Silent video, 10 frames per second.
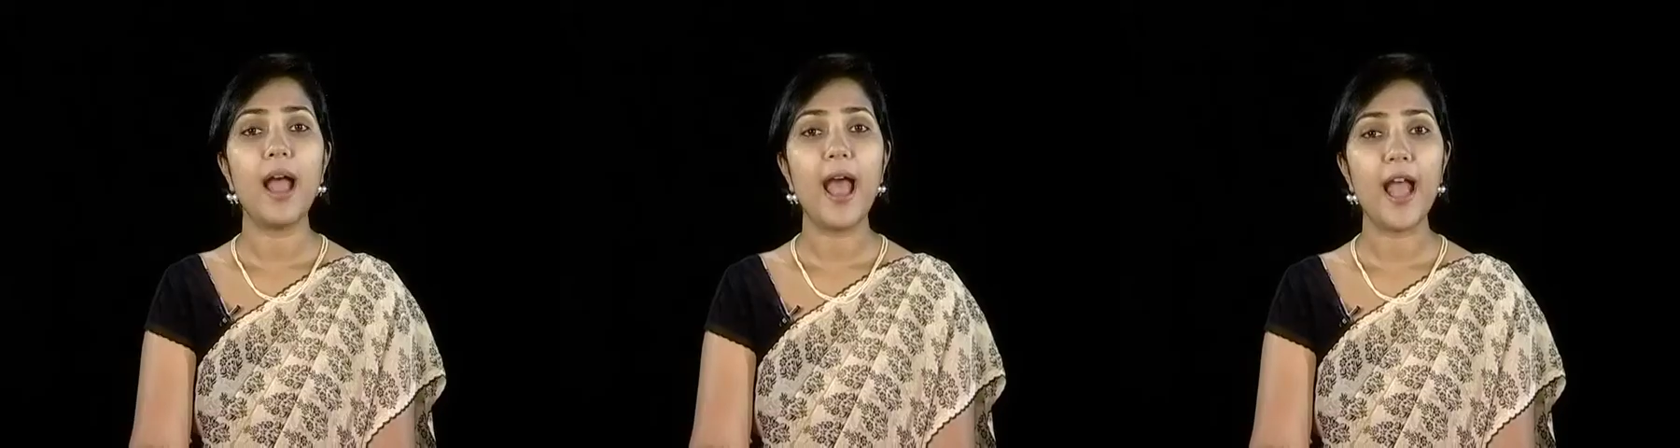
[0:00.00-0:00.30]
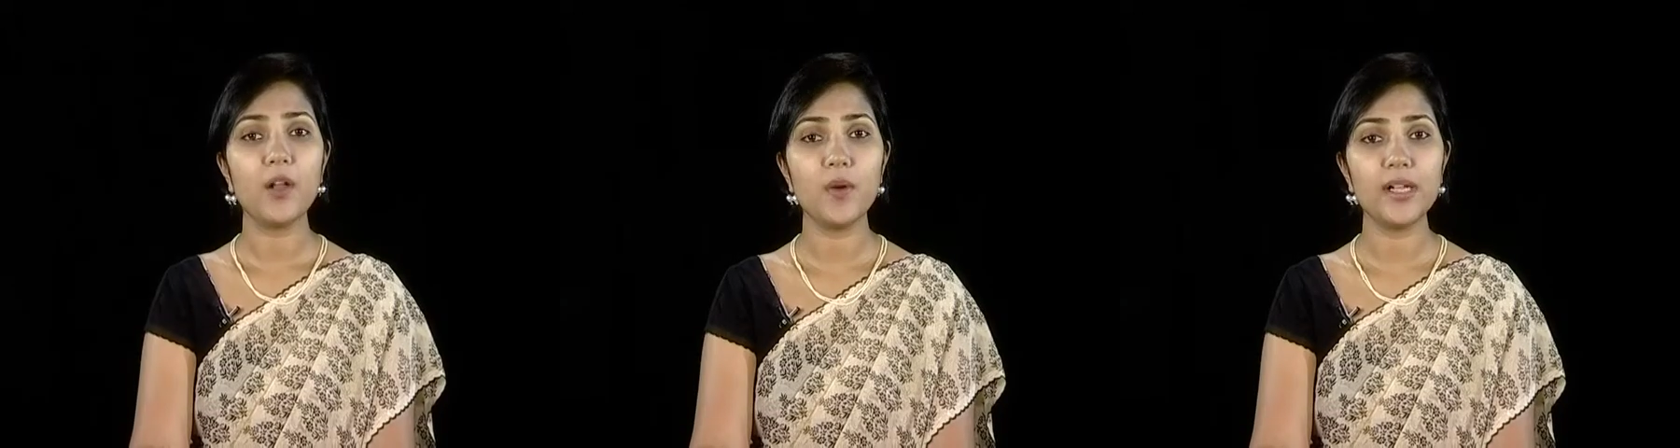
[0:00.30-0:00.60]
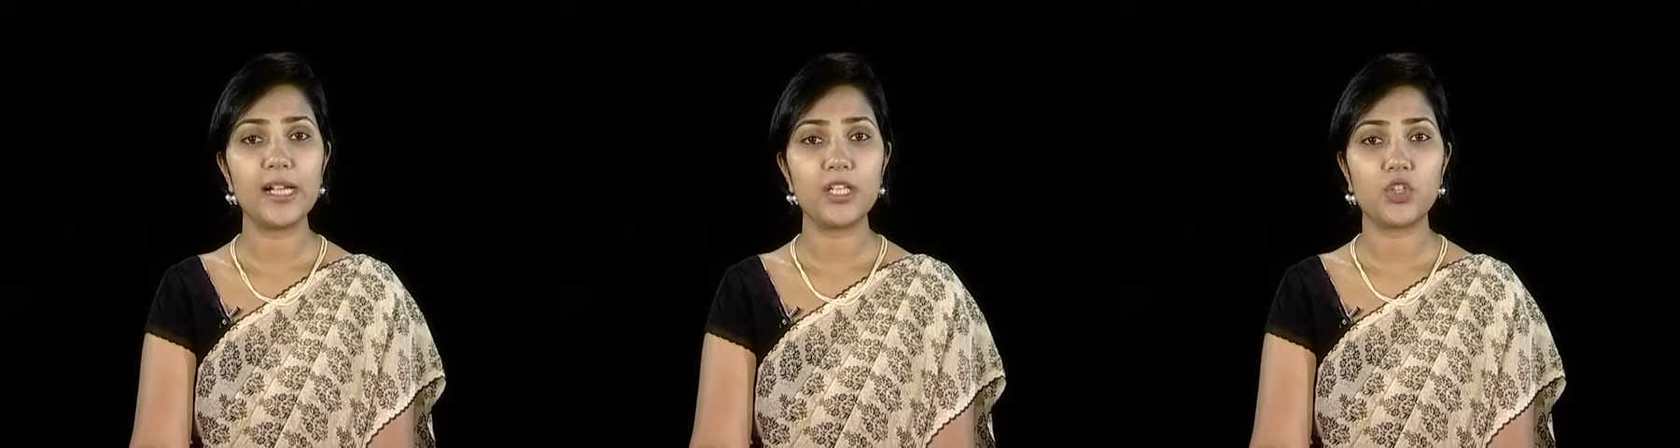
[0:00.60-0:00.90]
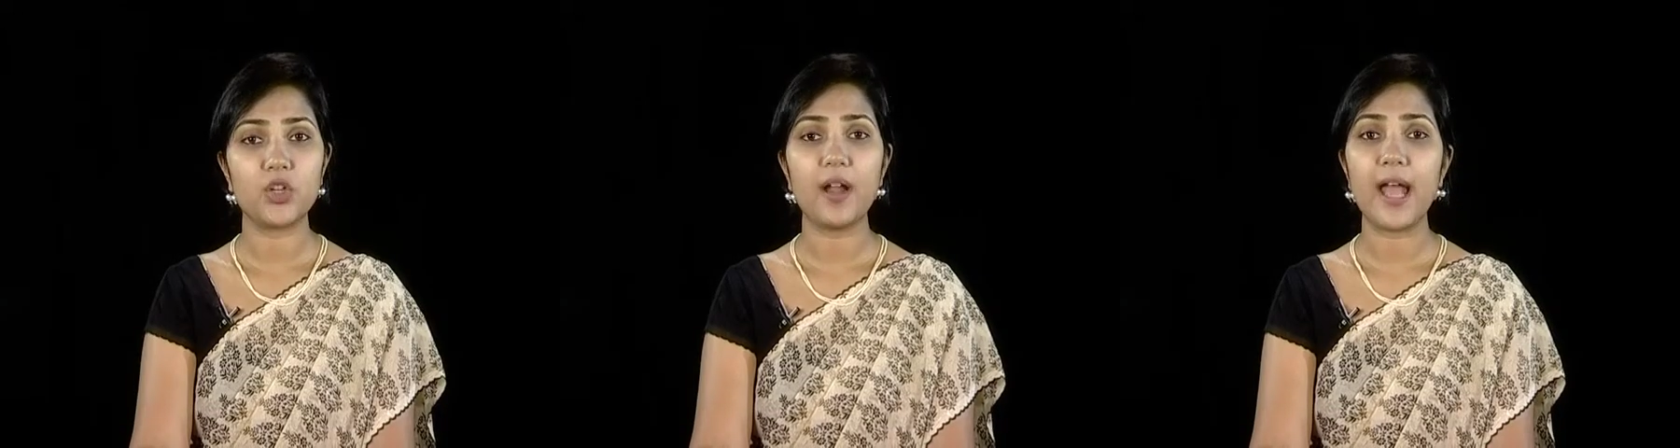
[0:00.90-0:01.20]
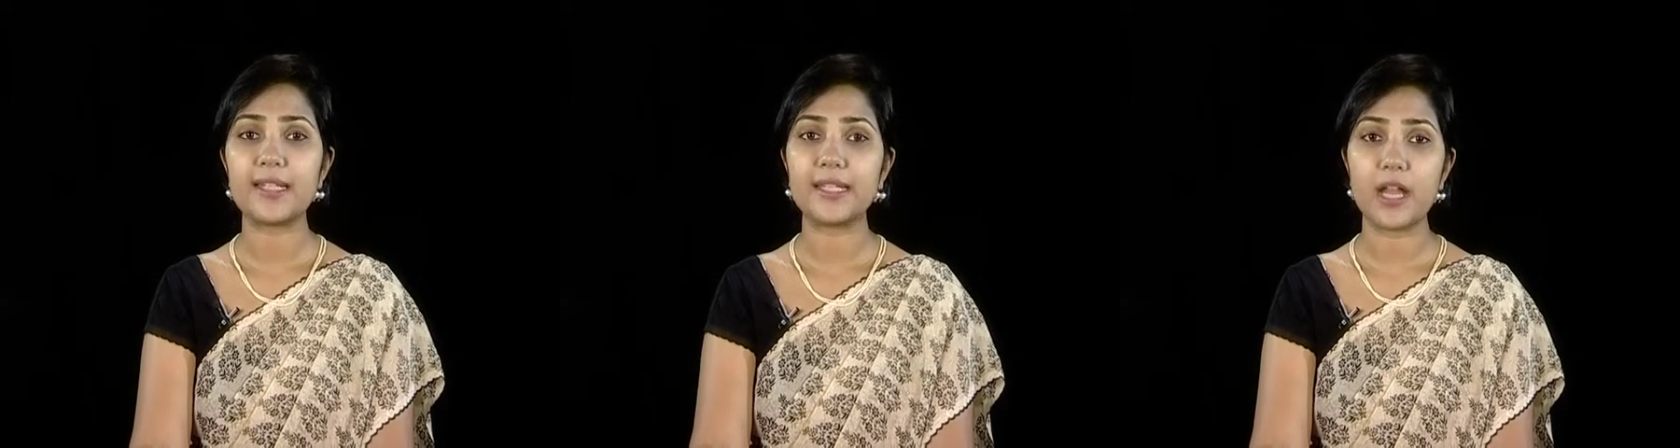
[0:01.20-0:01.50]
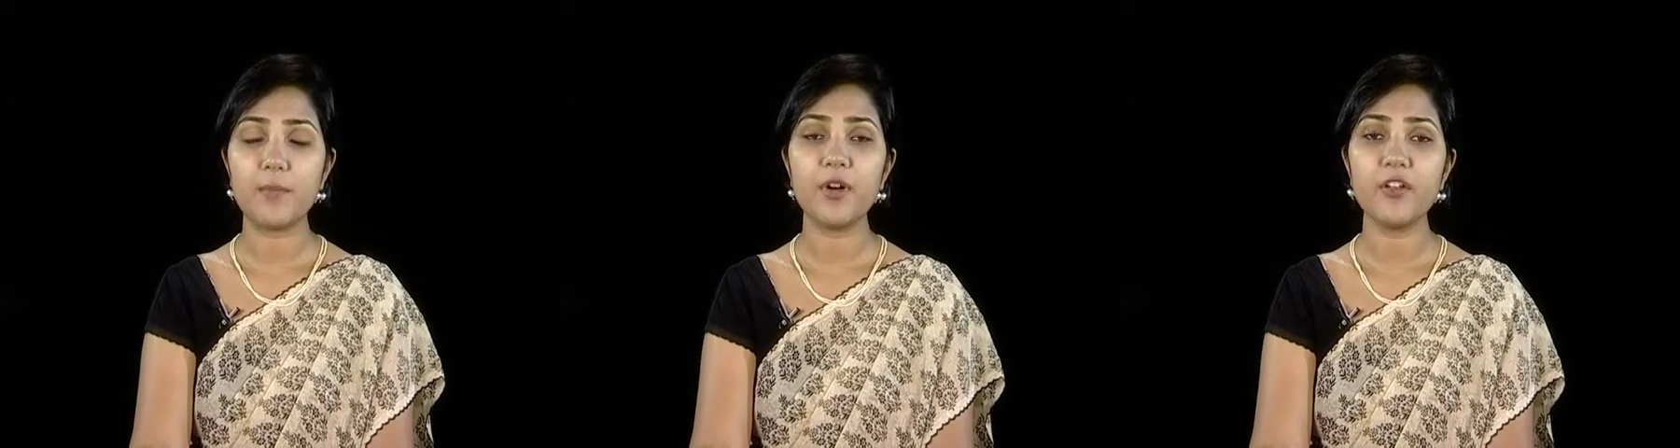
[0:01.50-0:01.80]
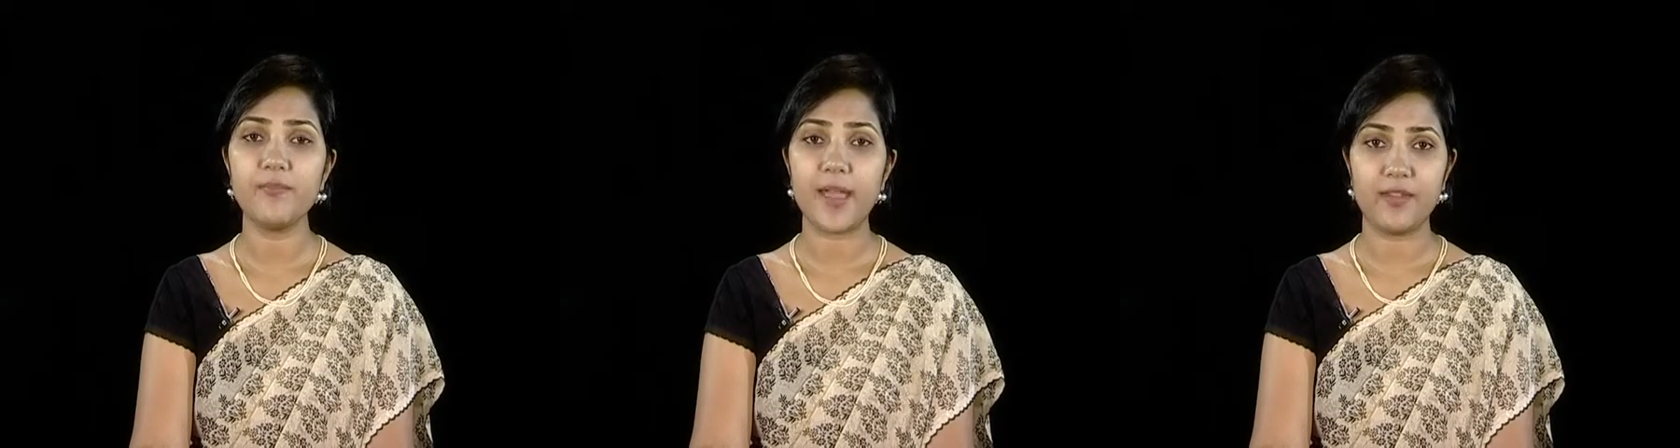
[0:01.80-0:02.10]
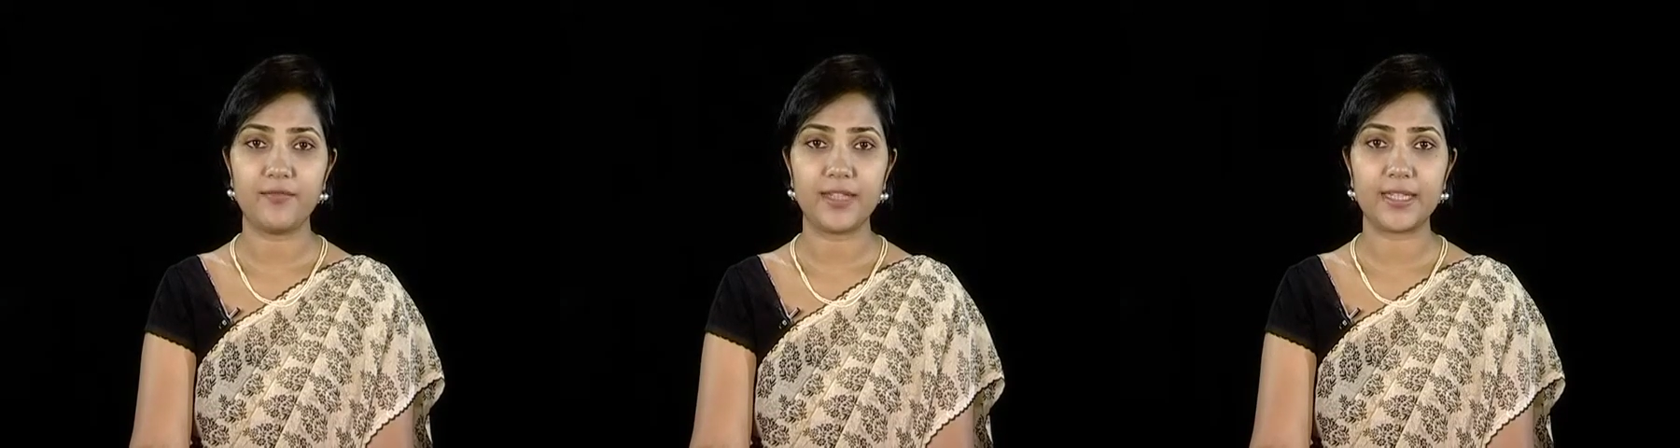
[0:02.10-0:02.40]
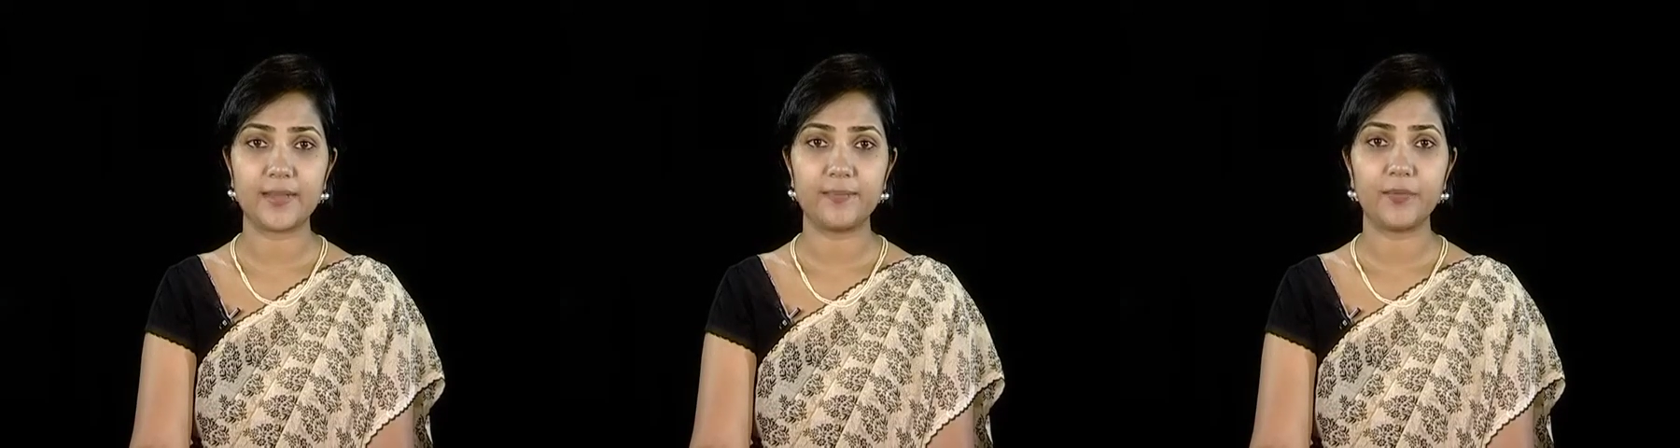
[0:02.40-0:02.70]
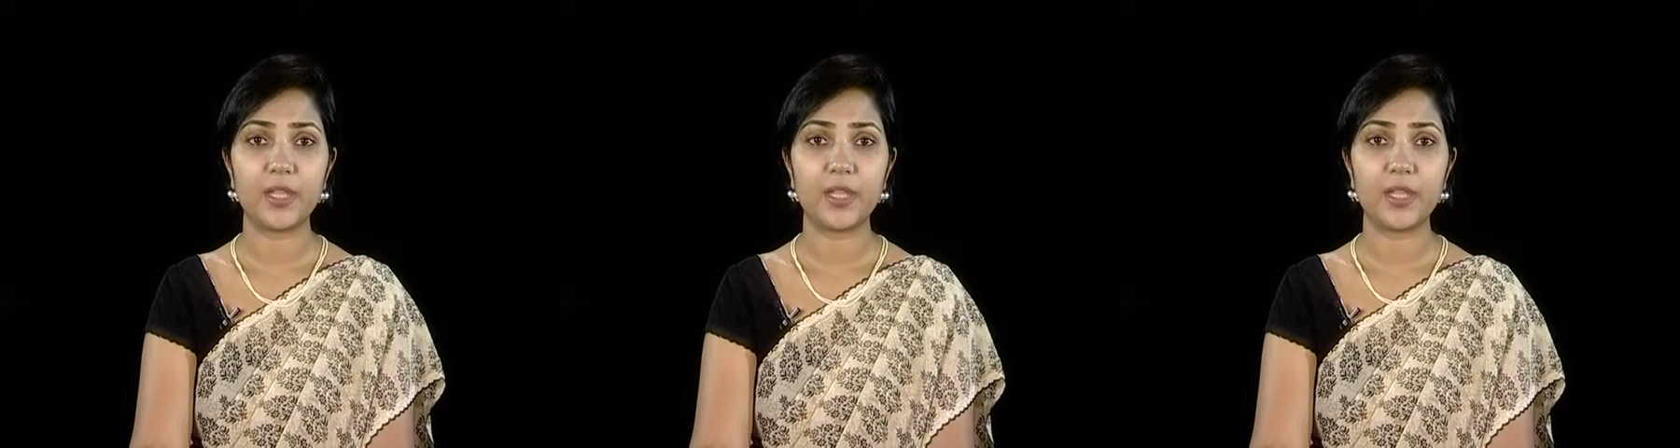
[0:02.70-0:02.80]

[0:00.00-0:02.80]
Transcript: Aquaculture has a number of benefits,